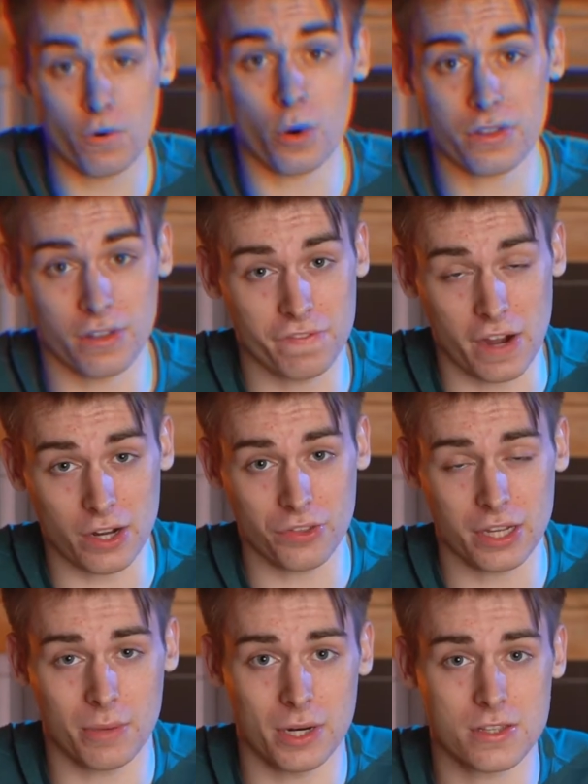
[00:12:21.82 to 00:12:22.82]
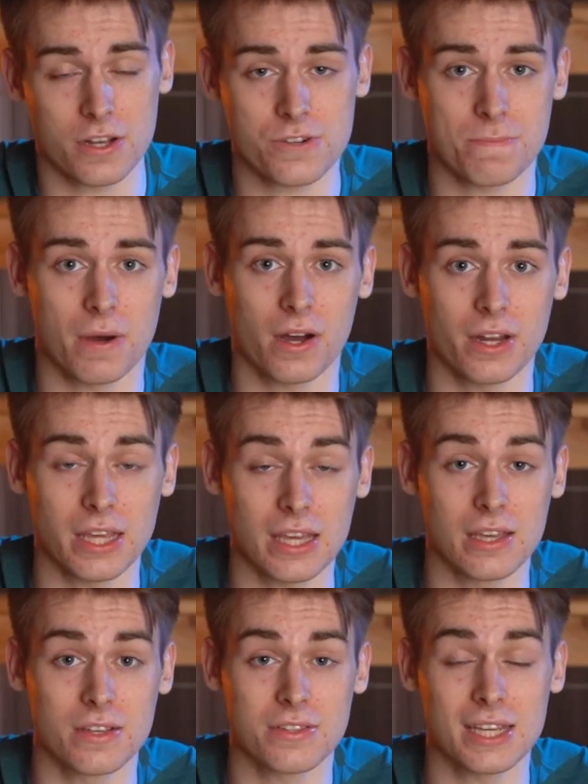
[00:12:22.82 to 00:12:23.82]
Fourth and final thing I'm gonna touch upon
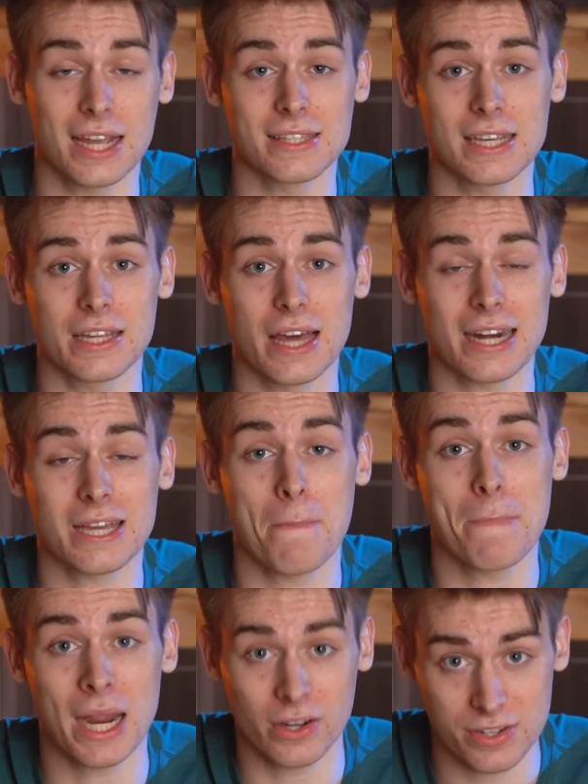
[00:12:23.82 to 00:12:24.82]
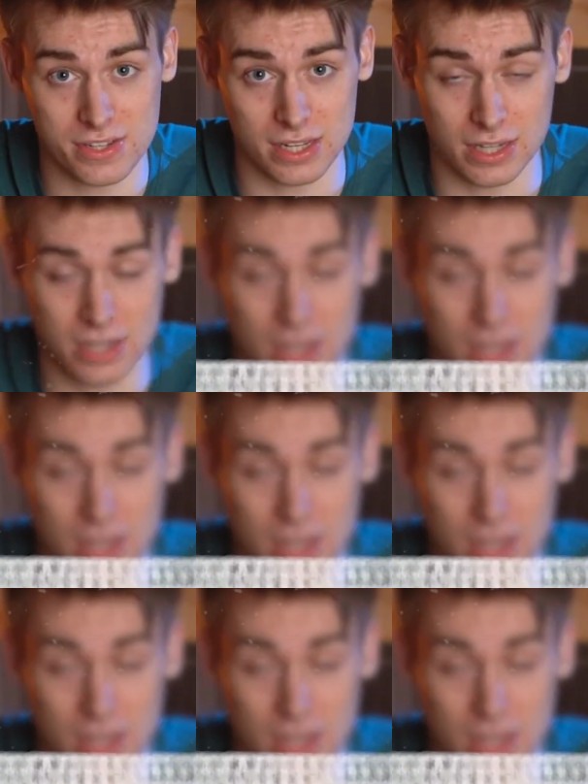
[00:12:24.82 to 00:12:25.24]
is the idea that comparison